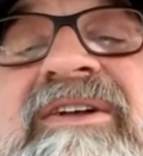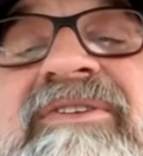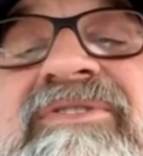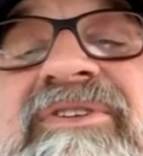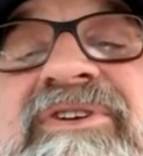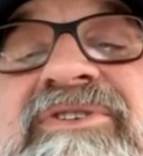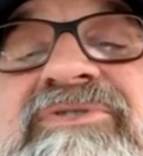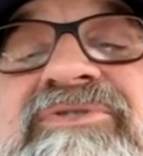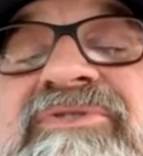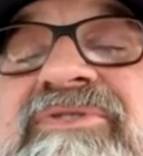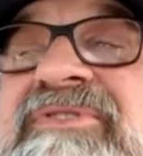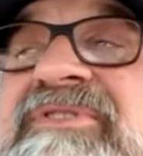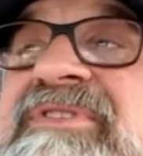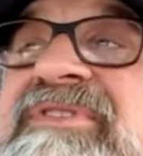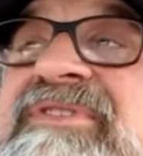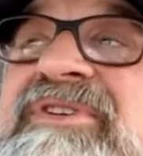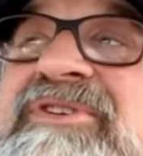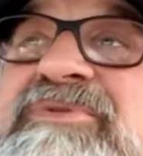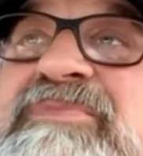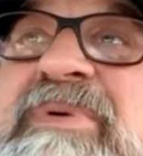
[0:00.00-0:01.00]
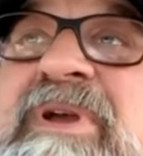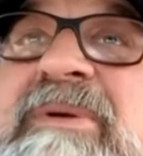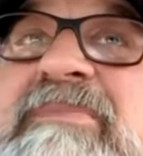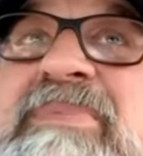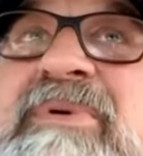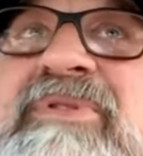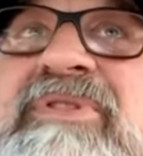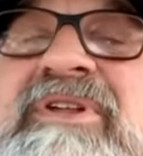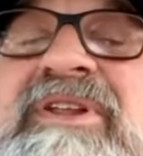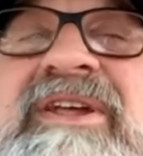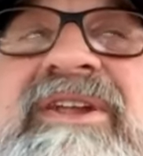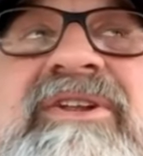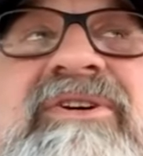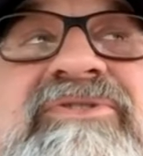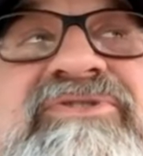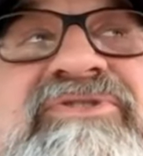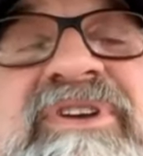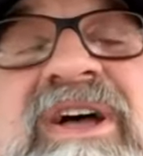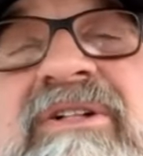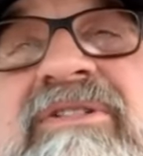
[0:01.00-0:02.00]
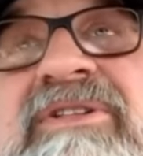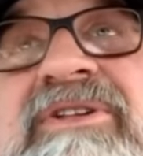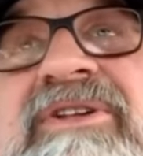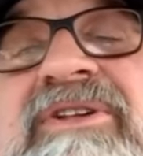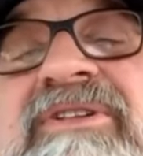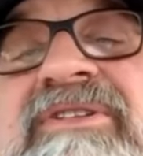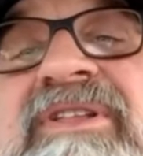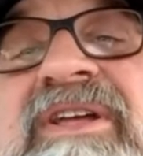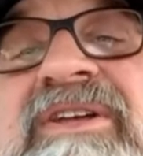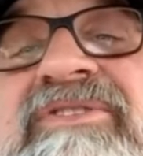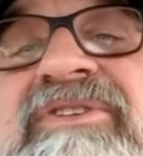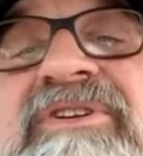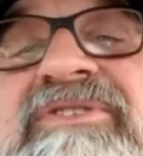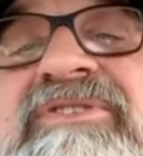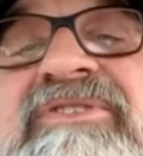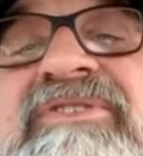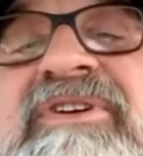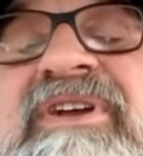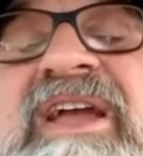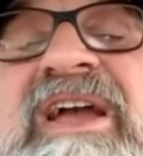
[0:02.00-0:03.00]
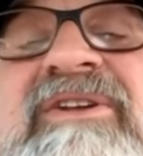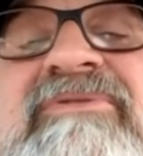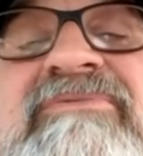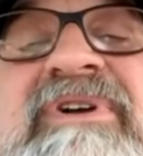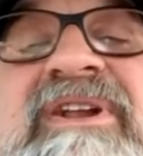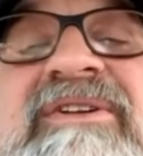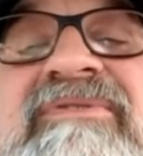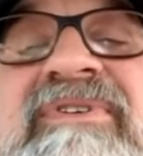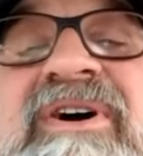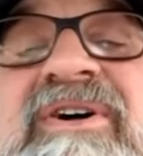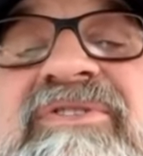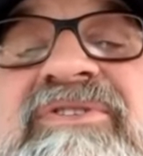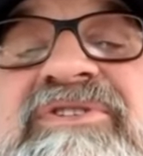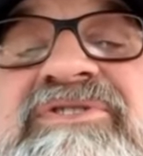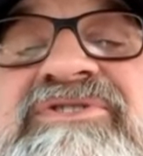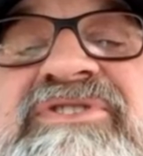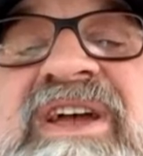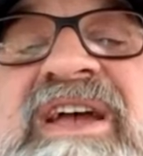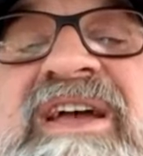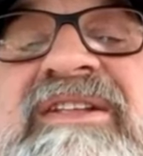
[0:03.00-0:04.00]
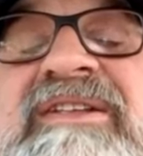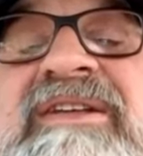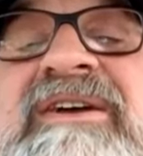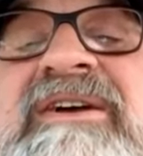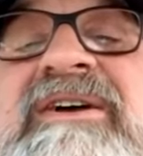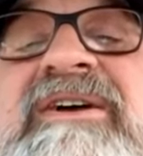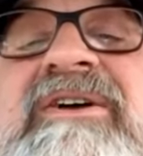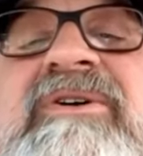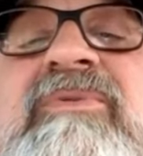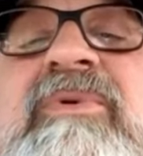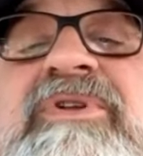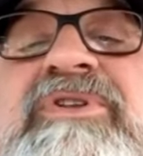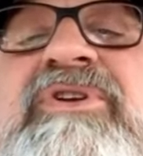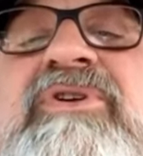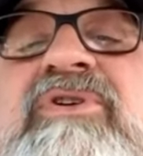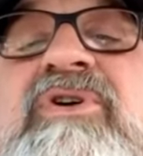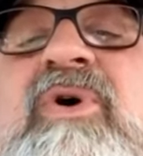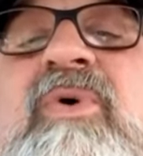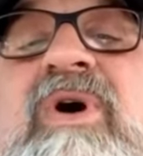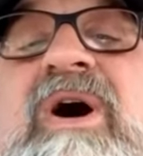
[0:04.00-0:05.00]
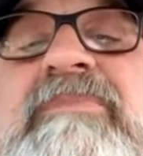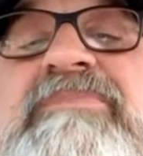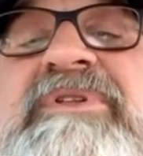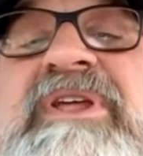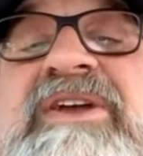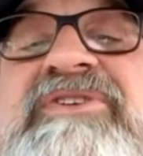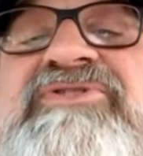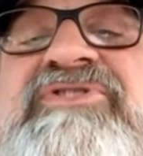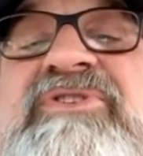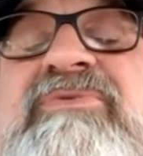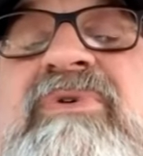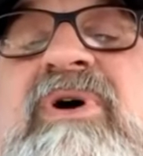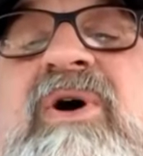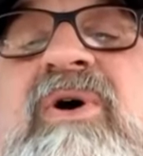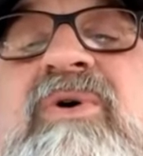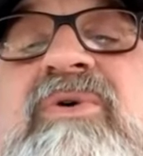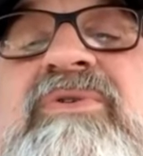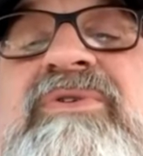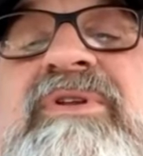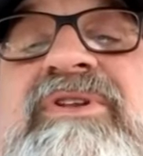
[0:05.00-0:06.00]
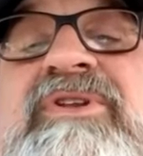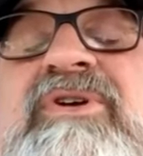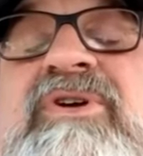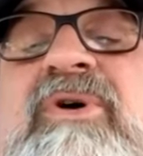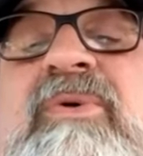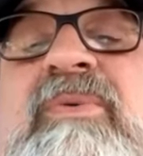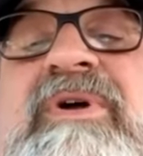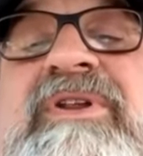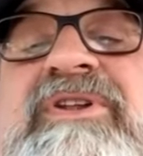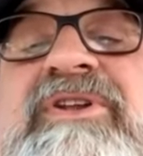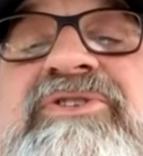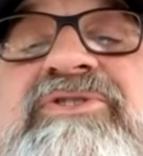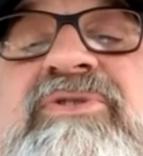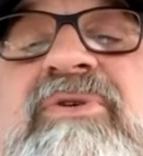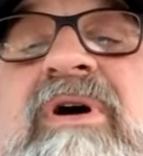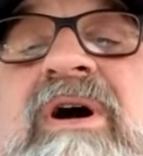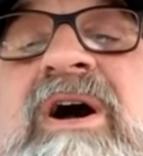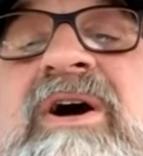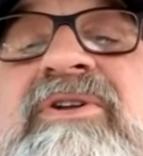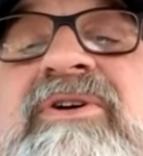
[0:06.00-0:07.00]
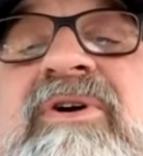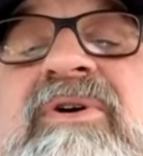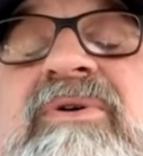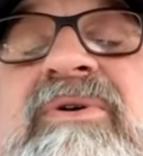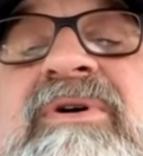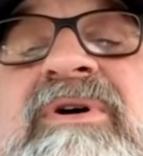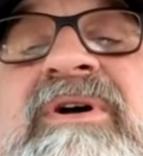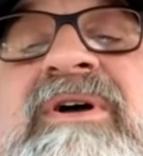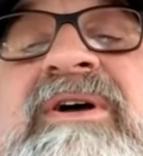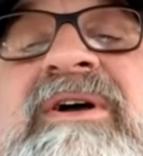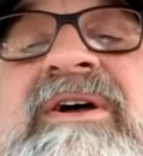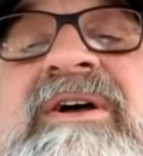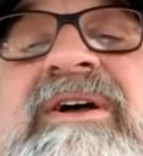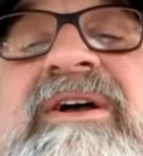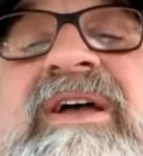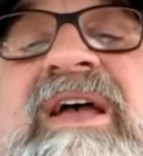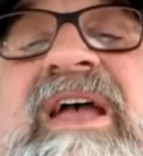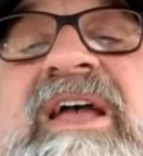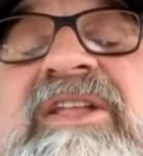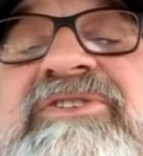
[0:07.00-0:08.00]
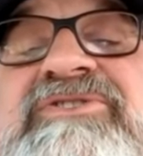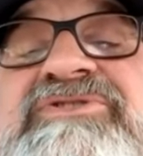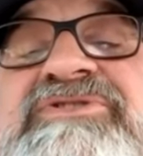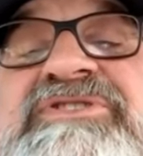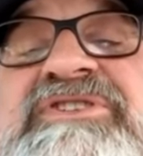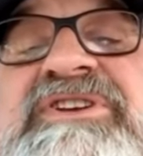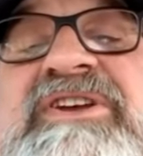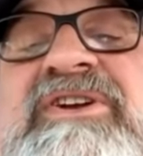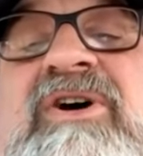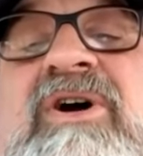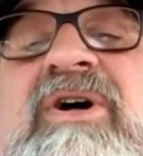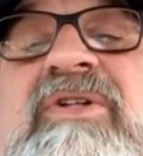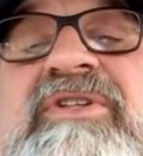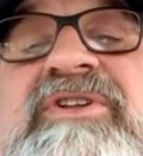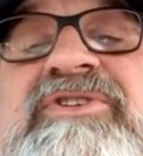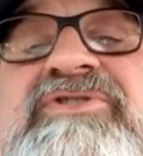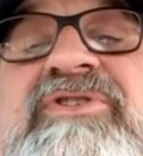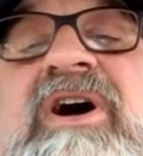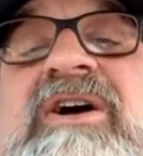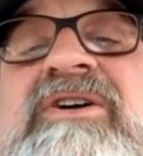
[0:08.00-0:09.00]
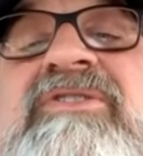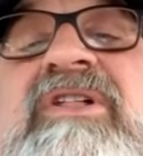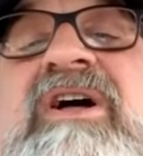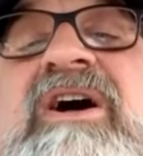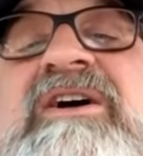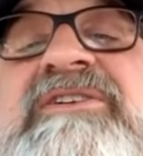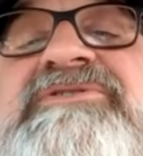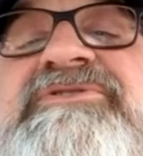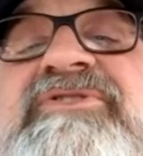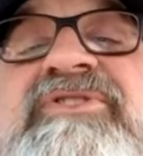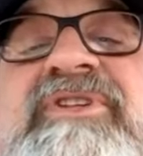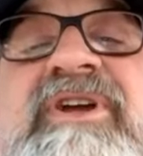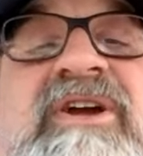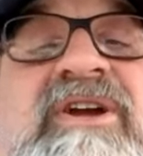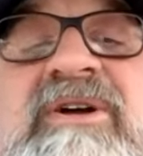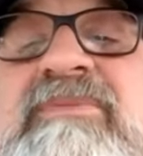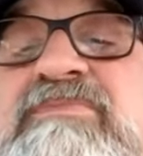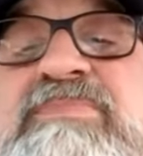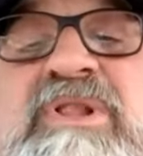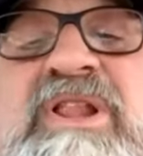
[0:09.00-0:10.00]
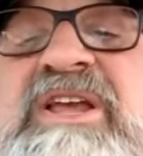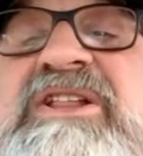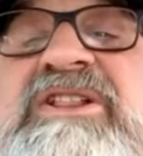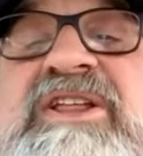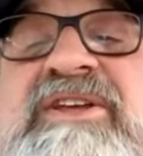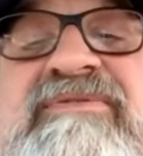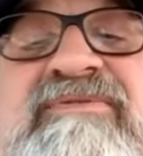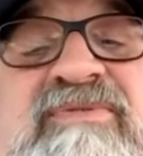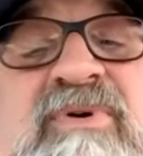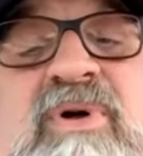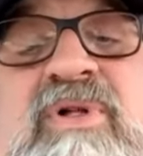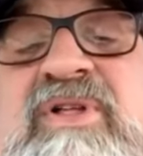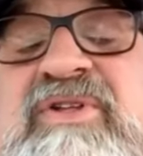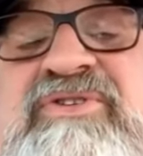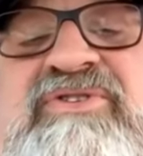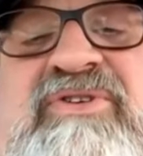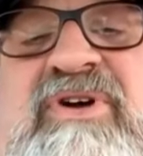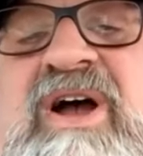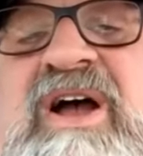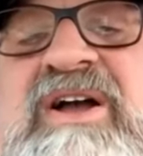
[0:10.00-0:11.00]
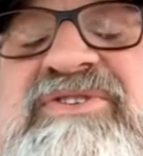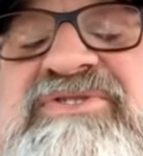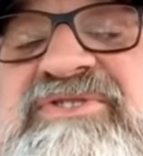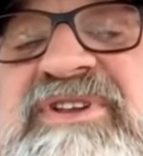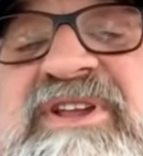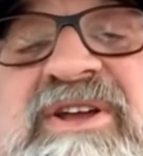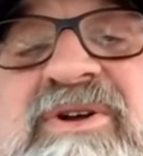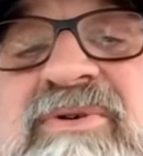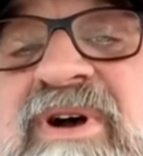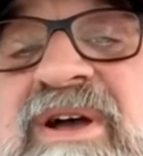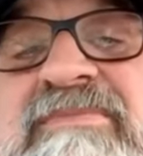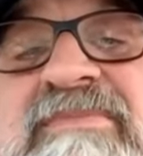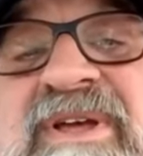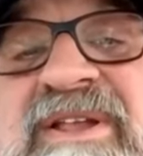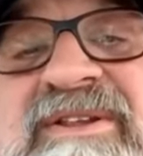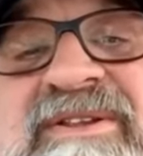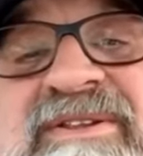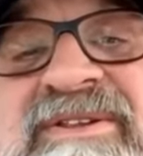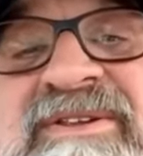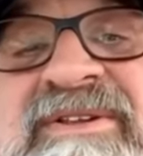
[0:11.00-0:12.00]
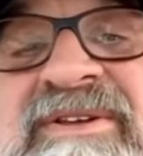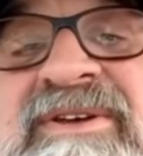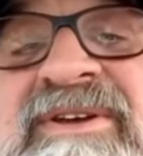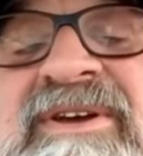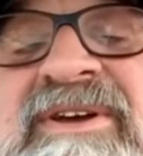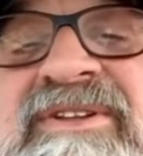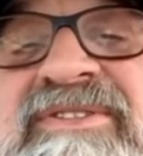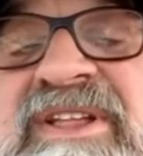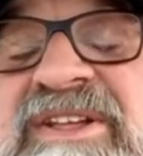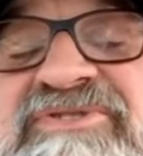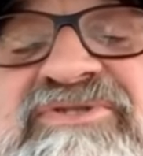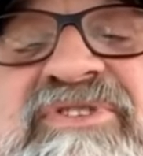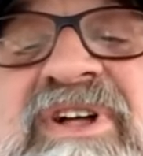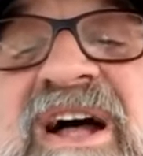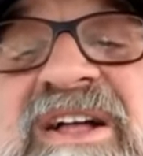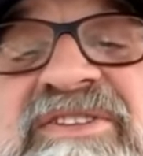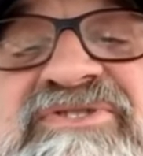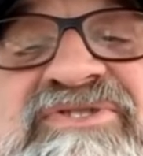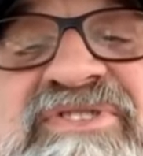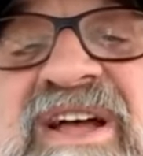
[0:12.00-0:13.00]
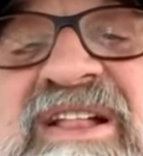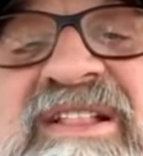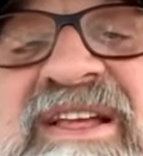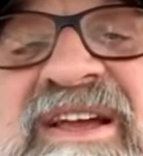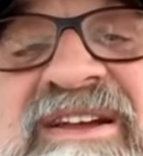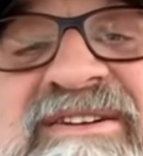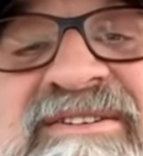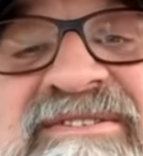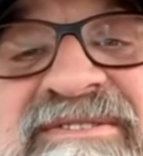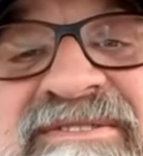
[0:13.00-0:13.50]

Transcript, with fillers: There's people that I know selling, like, they're getting rid of all their shit. When you go up Dixie Road and you go into Toronto and see all the truck lots, they're completely full of trucks and equipment that's not selling.